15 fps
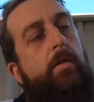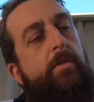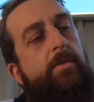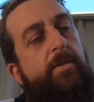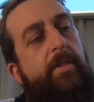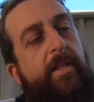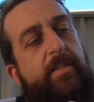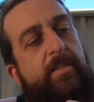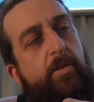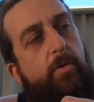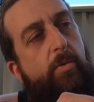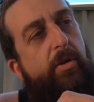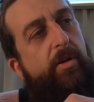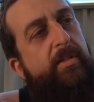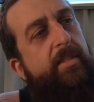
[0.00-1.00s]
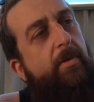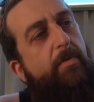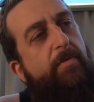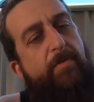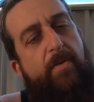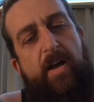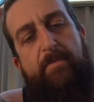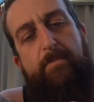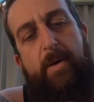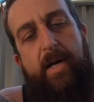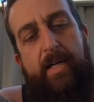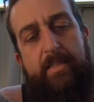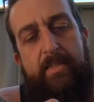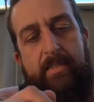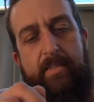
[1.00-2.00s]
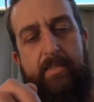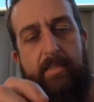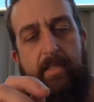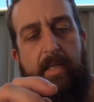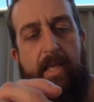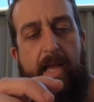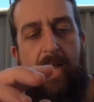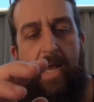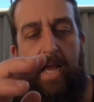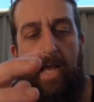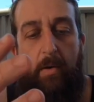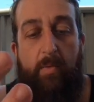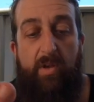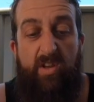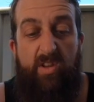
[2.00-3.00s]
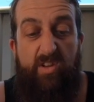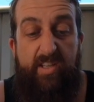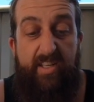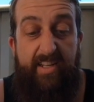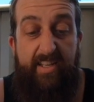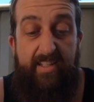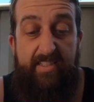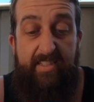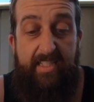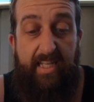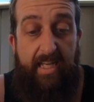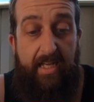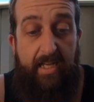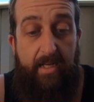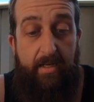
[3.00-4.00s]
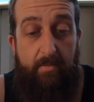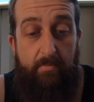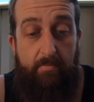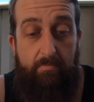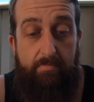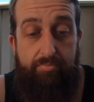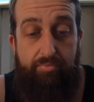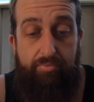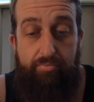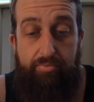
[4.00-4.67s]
So that still works, that was $5. We're looking at $40.